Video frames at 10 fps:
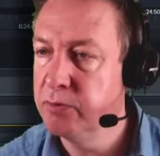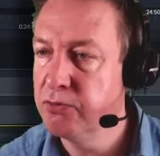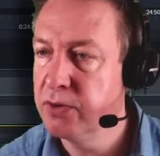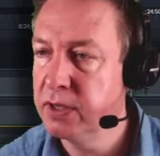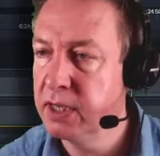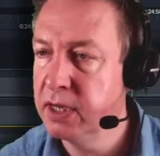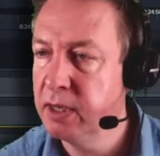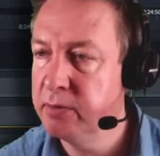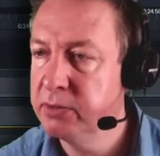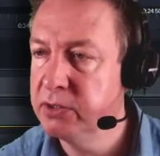to bring that
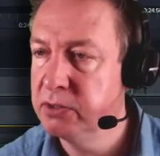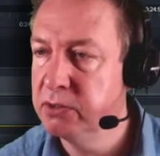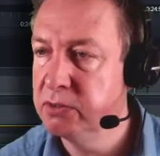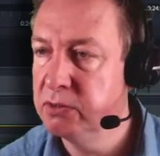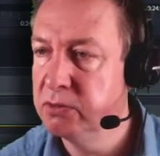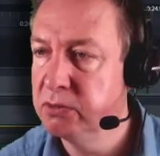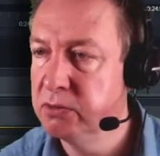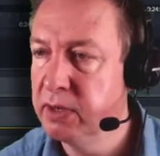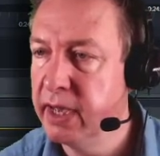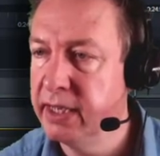up
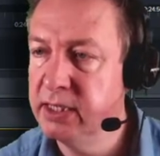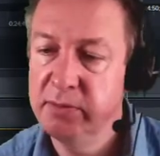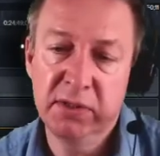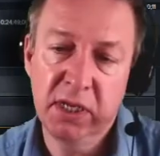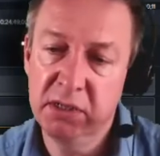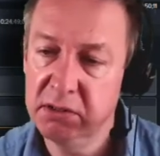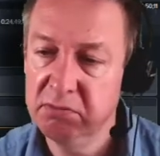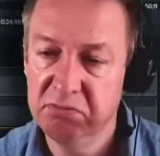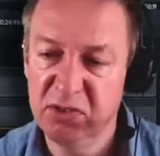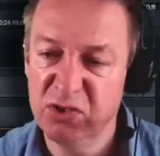to 80%,
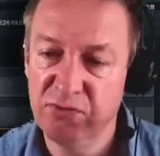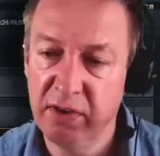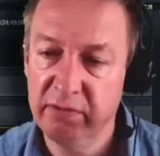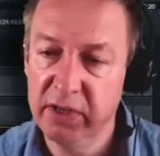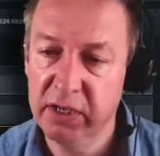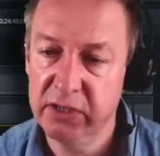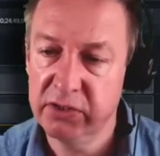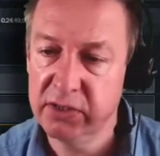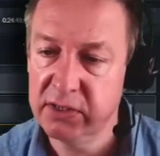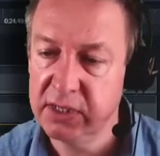just roughly.
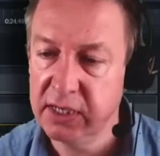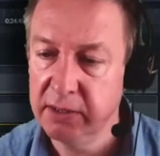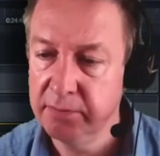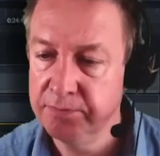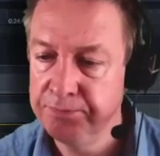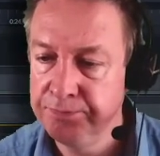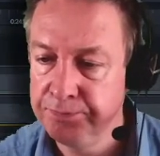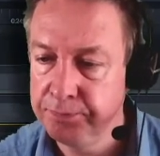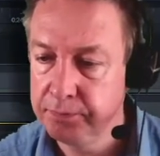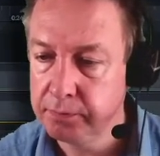Let's just see.
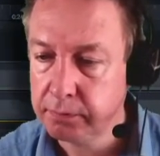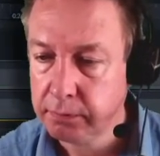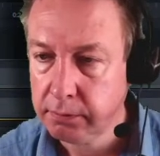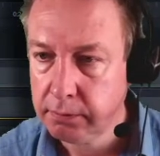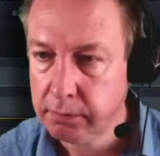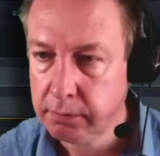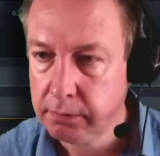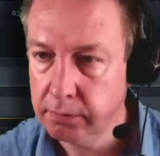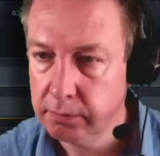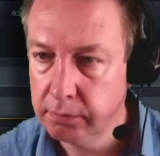Skills you can use
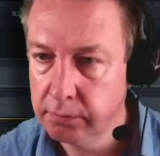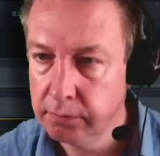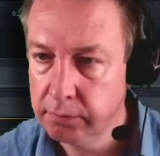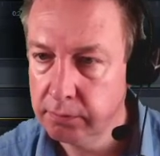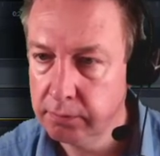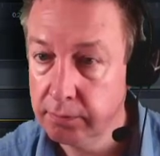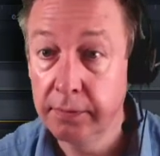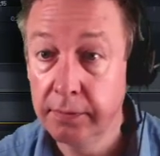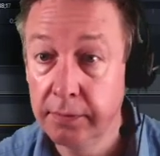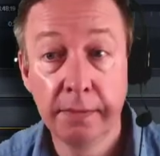
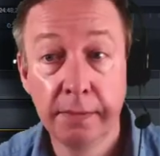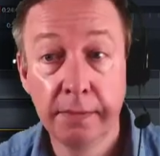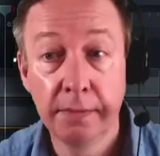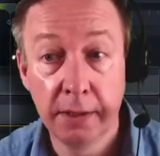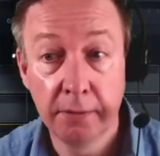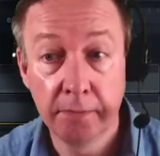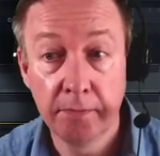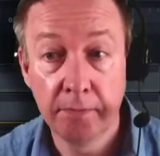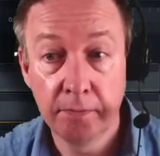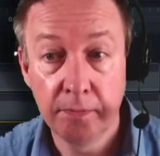elsewhere in your
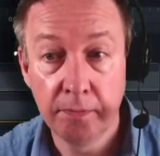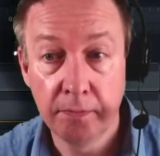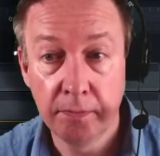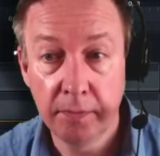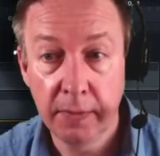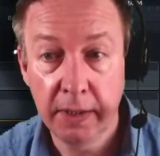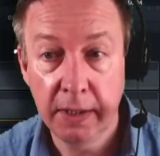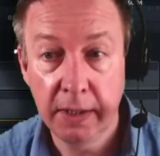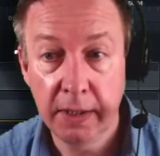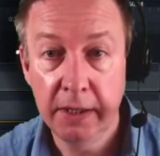course.
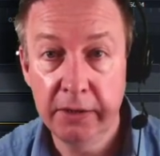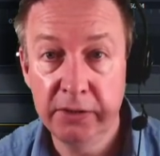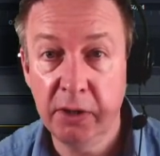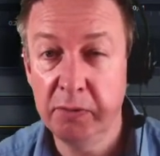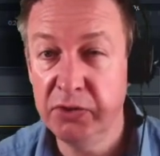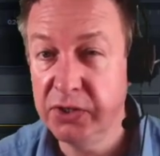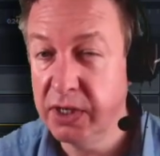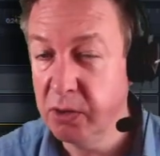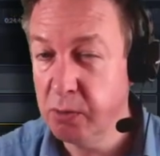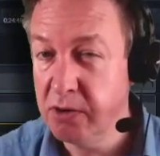So I'm
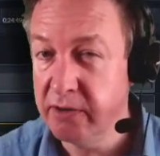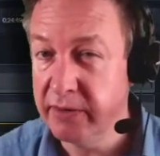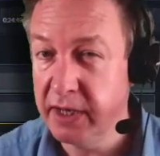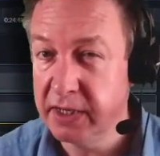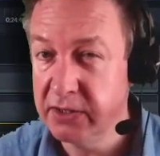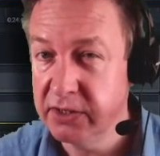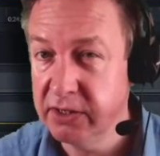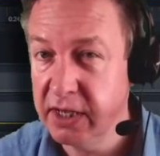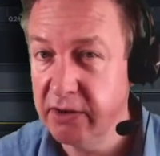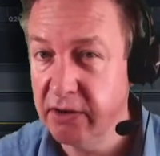still aware of it. I can
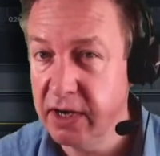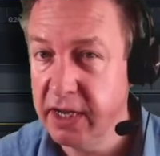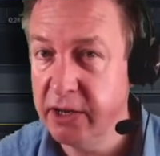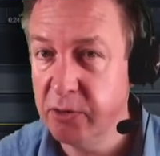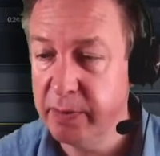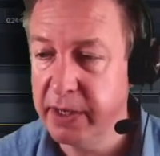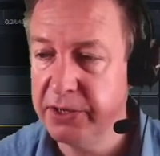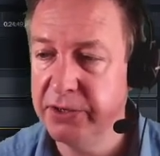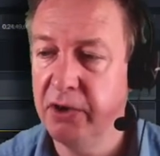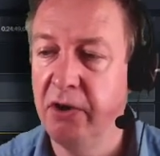still hear a little
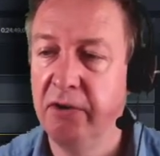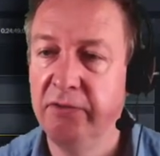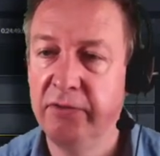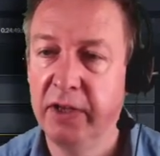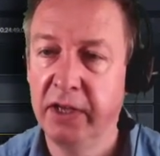bit of